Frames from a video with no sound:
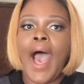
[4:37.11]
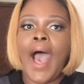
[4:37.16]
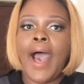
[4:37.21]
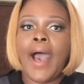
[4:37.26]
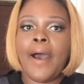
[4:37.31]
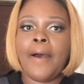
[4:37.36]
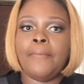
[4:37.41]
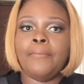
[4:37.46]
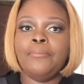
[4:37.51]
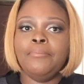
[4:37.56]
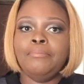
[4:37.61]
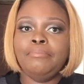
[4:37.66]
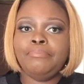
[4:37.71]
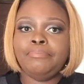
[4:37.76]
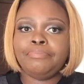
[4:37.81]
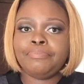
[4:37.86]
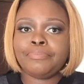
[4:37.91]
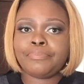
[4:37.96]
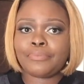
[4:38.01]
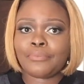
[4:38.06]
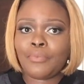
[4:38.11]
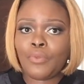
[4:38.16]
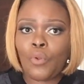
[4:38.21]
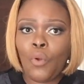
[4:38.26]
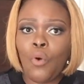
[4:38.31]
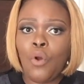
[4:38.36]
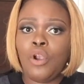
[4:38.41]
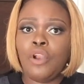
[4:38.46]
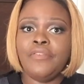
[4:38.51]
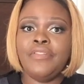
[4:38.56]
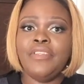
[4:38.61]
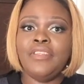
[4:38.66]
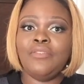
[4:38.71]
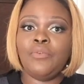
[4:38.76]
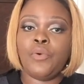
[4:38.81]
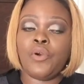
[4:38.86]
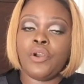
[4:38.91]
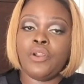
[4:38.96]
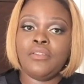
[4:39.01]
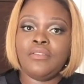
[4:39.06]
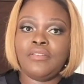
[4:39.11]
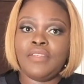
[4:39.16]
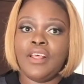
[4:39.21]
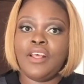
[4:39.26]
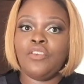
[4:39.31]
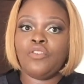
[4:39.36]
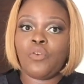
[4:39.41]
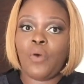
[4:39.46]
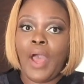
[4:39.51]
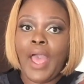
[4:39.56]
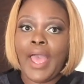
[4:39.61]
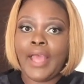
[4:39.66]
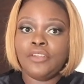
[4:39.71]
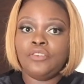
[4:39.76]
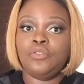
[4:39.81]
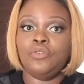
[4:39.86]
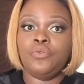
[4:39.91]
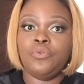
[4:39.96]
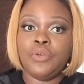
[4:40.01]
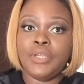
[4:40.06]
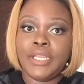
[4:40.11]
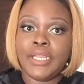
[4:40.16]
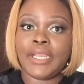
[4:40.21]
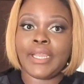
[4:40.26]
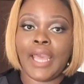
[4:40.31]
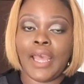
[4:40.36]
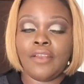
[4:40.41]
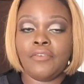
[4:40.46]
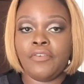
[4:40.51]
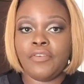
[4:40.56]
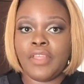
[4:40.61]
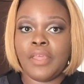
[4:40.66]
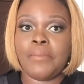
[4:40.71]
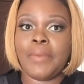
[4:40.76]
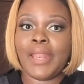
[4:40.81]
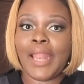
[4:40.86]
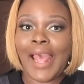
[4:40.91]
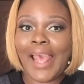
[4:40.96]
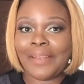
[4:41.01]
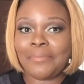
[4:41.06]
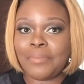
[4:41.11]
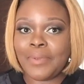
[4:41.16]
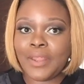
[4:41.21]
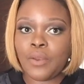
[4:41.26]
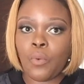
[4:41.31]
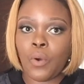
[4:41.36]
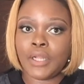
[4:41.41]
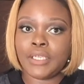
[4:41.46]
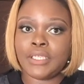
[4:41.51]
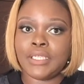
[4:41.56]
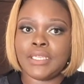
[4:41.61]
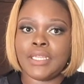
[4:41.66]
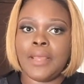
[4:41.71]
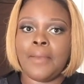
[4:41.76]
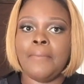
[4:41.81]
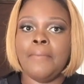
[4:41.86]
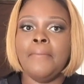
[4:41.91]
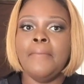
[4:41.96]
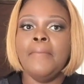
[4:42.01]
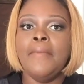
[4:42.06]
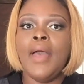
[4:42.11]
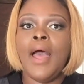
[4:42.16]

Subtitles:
All of these were on sale, so I had to really gun for them, and I had been wanting them.